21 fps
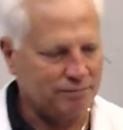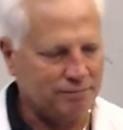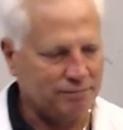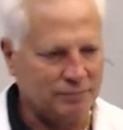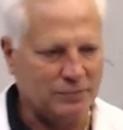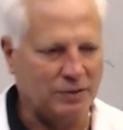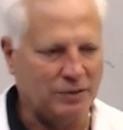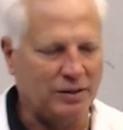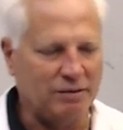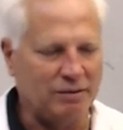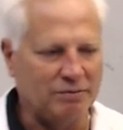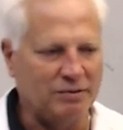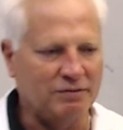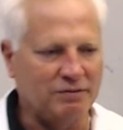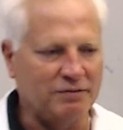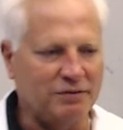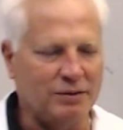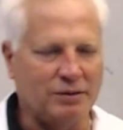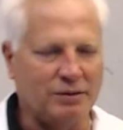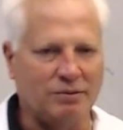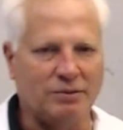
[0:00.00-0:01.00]
go ahead and
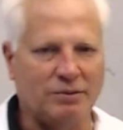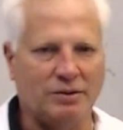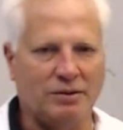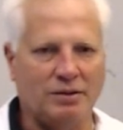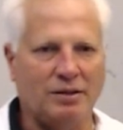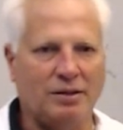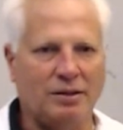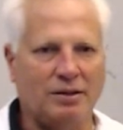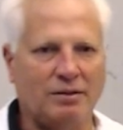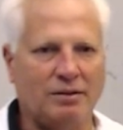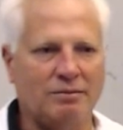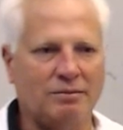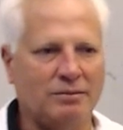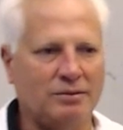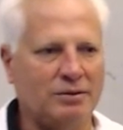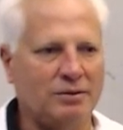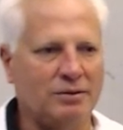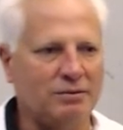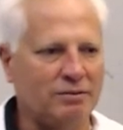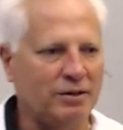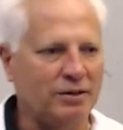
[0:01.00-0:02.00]
refill it with
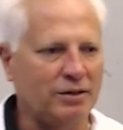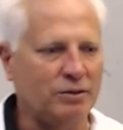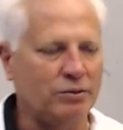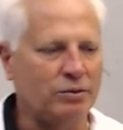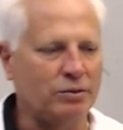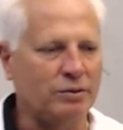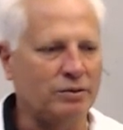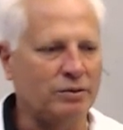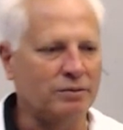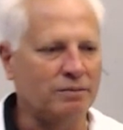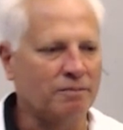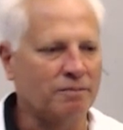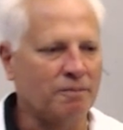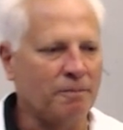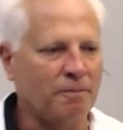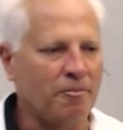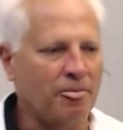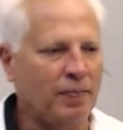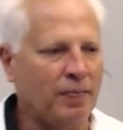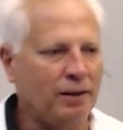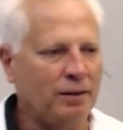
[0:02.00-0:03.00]
regular oil.
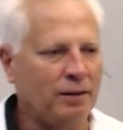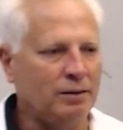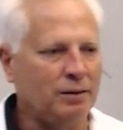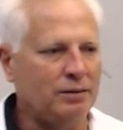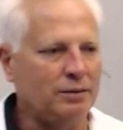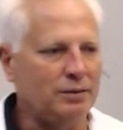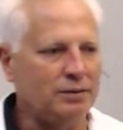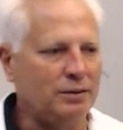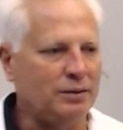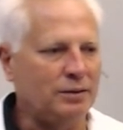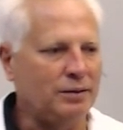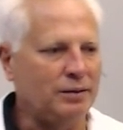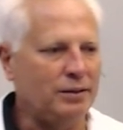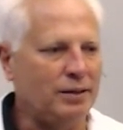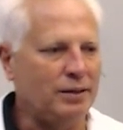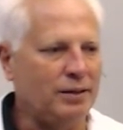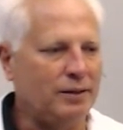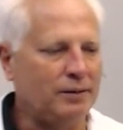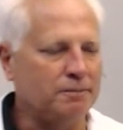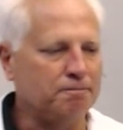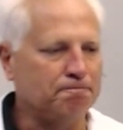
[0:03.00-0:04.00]
And
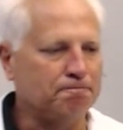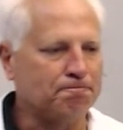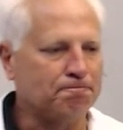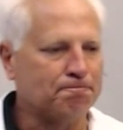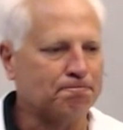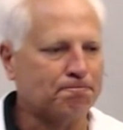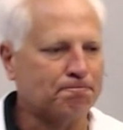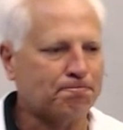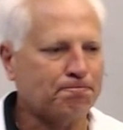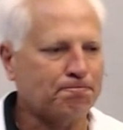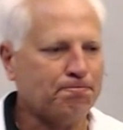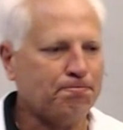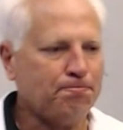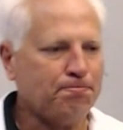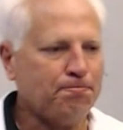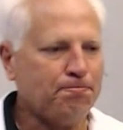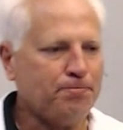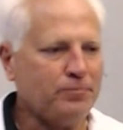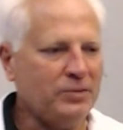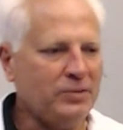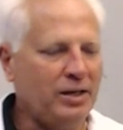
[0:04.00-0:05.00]
now
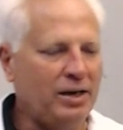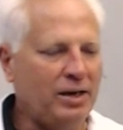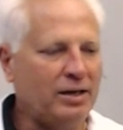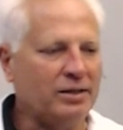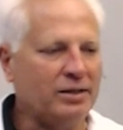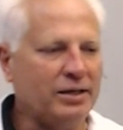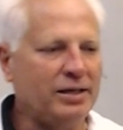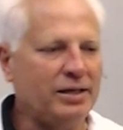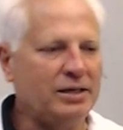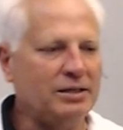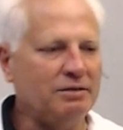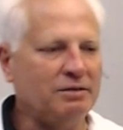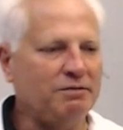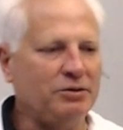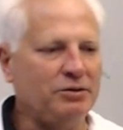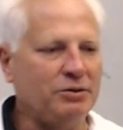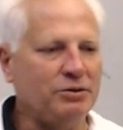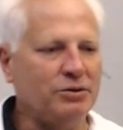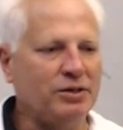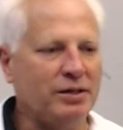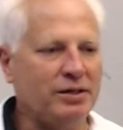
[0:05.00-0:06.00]
the thing is, if
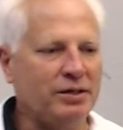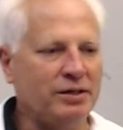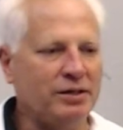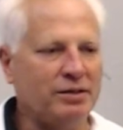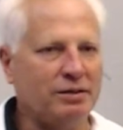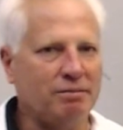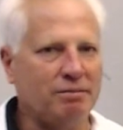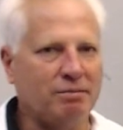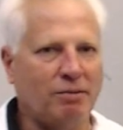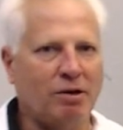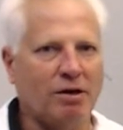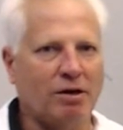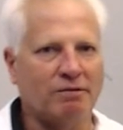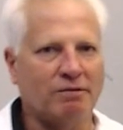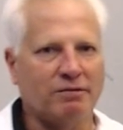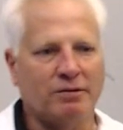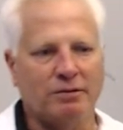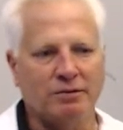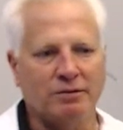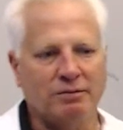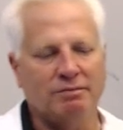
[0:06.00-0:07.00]
you used any of the
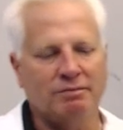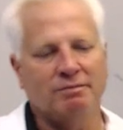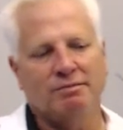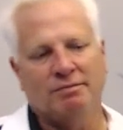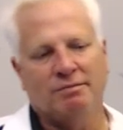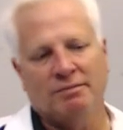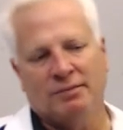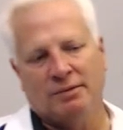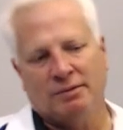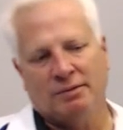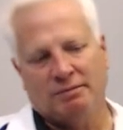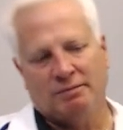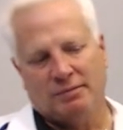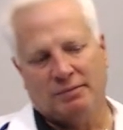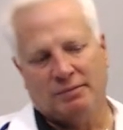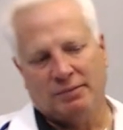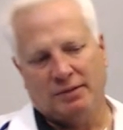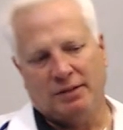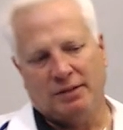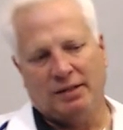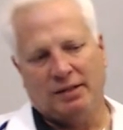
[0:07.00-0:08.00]
Marvel
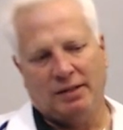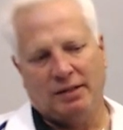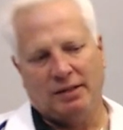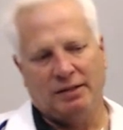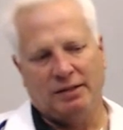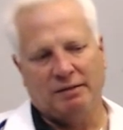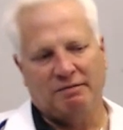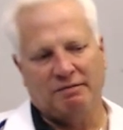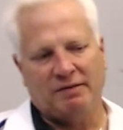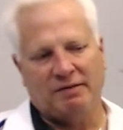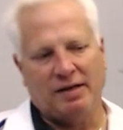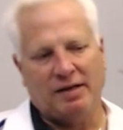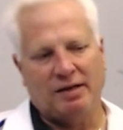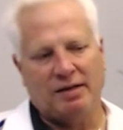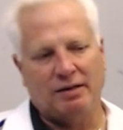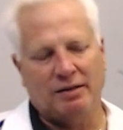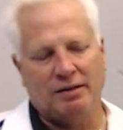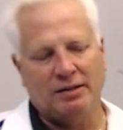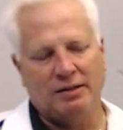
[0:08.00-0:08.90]
in the valve,